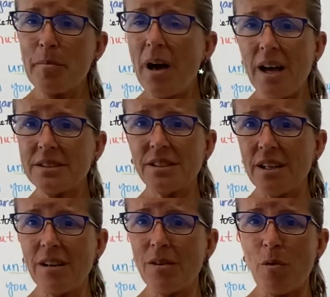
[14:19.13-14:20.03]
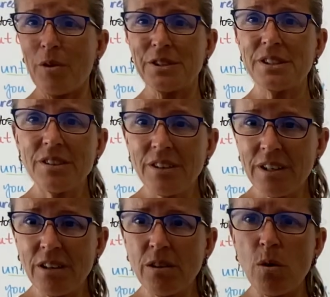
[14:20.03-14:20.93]
pasta or
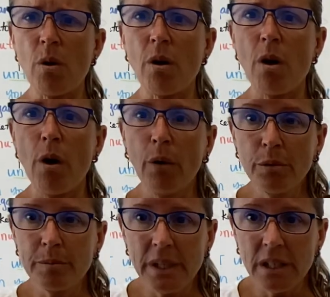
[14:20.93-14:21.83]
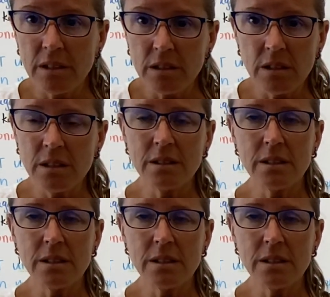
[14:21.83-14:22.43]
cereal or oatmeal.